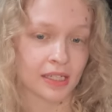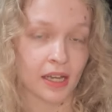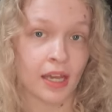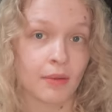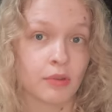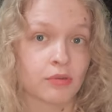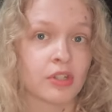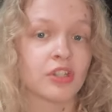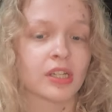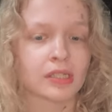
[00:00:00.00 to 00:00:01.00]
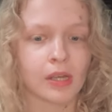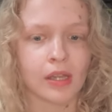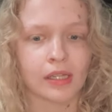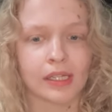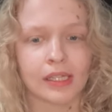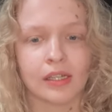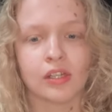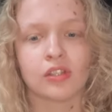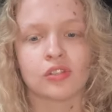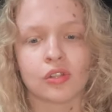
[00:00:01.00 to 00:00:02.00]
and I am cringing internally
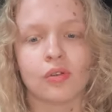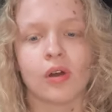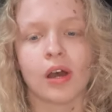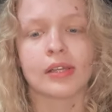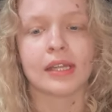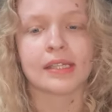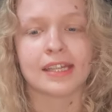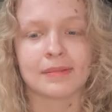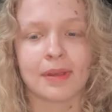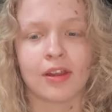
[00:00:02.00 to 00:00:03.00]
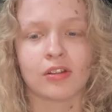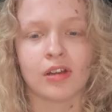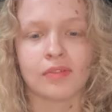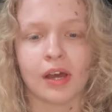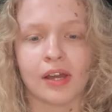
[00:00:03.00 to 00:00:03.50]
so hard at this next paragraph that